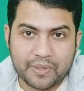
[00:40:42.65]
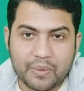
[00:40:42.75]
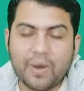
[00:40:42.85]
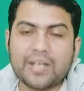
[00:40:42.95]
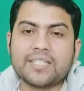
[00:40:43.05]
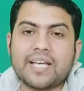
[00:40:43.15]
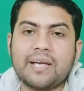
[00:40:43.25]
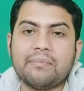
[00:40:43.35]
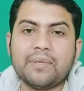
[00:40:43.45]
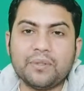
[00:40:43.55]
Once I
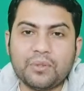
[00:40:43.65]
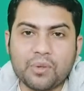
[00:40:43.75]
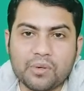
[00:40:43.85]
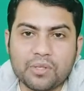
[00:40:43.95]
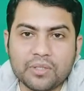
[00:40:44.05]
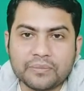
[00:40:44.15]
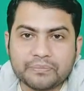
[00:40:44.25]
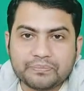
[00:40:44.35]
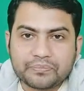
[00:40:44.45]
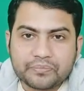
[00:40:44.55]
have been told,
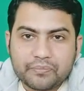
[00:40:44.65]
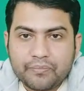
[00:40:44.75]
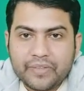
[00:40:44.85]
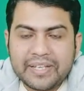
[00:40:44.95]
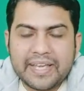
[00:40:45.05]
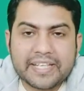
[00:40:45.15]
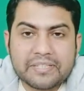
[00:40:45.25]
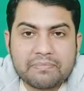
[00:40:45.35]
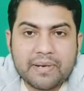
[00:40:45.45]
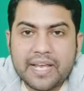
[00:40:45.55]

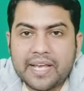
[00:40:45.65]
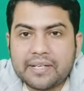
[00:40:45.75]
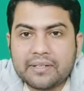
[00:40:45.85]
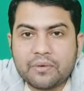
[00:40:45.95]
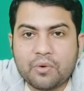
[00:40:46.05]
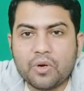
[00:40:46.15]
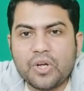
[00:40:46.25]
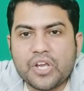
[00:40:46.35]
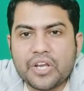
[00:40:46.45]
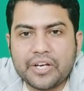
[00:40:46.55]
explain
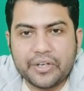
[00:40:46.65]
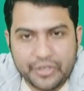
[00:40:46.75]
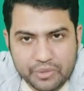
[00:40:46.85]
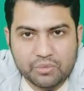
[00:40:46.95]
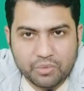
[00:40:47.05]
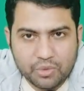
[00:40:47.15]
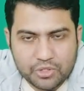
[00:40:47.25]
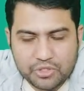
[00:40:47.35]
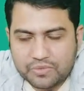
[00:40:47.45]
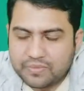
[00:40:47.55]
holder in due
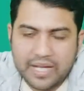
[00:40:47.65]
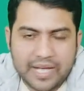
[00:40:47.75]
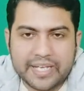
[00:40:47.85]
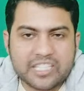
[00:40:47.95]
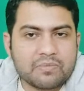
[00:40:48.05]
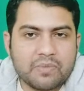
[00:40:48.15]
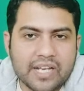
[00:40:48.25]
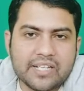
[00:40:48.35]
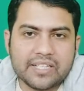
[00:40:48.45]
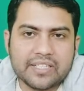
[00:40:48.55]
course. I
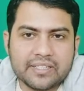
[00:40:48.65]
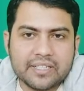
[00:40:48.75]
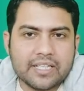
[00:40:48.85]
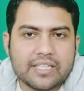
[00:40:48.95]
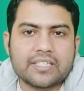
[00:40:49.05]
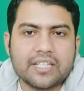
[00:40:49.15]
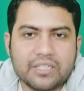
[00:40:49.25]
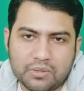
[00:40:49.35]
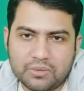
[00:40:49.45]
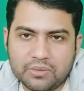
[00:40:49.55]
explained it. He said,
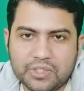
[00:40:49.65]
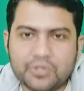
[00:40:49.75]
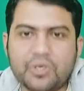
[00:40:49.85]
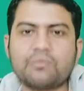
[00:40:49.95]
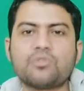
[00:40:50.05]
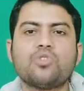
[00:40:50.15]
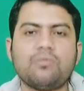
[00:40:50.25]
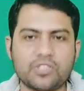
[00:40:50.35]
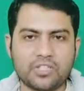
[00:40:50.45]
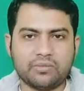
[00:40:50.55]
no, you have so
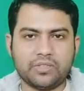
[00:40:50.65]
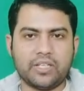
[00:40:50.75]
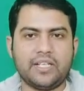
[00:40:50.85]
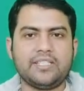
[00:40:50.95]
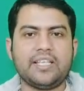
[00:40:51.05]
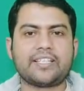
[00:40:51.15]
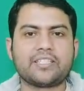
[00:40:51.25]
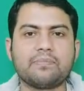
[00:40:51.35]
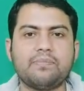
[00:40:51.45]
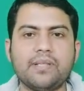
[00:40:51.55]
much of knowledge.
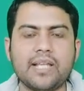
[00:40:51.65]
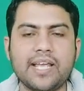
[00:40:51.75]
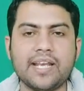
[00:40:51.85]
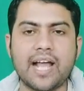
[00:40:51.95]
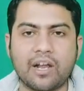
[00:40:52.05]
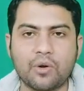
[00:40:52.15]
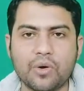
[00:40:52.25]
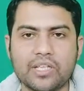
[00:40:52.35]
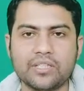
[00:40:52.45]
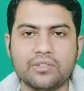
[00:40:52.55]
Explain
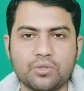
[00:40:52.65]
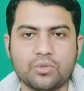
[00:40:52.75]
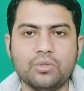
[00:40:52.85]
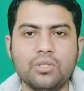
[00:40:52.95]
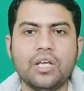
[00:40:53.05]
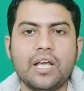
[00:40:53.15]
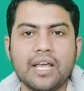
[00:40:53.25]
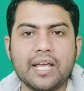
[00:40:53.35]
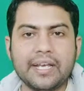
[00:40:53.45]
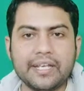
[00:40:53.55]
according to
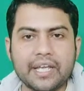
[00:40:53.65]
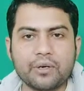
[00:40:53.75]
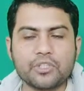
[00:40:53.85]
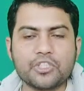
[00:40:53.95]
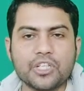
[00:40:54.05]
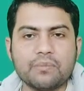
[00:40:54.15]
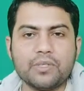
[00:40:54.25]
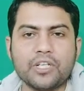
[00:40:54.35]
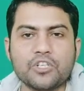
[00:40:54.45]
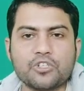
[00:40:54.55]
Negotiable
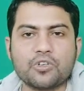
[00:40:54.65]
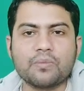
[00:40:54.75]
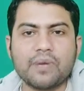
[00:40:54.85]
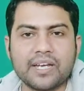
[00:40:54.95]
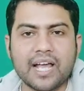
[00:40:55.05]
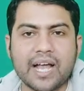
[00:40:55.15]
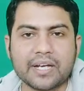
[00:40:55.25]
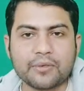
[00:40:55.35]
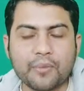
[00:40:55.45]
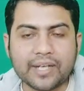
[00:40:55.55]
Instrument
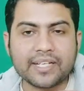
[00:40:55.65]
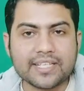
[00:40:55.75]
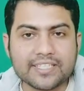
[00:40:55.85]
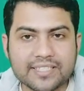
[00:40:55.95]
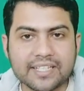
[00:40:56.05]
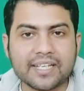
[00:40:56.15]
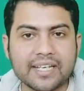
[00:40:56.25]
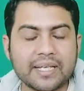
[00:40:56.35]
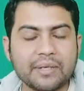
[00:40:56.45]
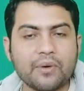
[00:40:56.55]
Act. What is that?
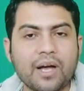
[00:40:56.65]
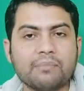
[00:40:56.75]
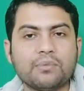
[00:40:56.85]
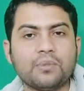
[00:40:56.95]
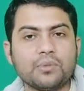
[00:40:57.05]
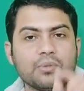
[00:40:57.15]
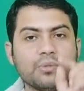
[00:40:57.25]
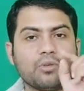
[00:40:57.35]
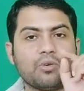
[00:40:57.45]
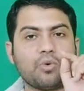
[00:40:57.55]
You have
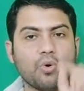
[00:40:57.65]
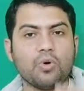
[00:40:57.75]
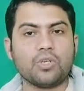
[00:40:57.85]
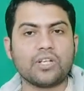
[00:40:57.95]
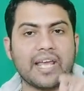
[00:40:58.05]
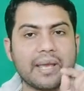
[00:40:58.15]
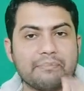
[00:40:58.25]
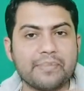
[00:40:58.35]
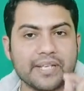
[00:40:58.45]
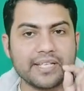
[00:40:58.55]
to quote
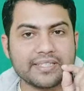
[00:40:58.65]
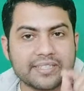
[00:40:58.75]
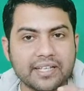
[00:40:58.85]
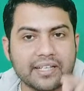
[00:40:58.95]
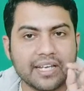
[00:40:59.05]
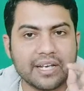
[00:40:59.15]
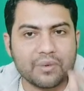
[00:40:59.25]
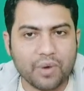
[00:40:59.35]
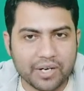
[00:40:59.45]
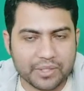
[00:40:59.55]
every single
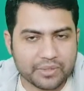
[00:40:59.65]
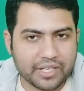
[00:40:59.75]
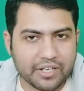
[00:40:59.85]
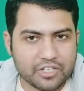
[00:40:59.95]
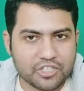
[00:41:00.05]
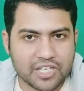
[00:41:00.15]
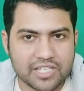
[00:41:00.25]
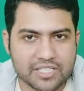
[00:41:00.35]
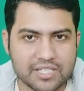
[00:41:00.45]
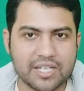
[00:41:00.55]
word. You cannot
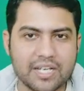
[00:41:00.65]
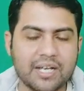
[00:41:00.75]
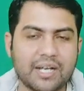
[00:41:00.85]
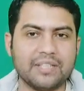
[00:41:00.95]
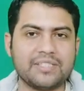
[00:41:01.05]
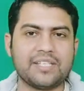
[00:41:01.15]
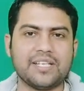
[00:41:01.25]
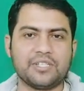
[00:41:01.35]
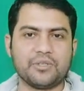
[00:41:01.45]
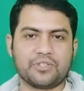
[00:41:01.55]
change
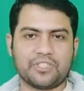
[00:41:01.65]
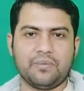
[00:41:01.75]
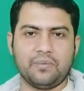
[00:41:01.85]
yourself.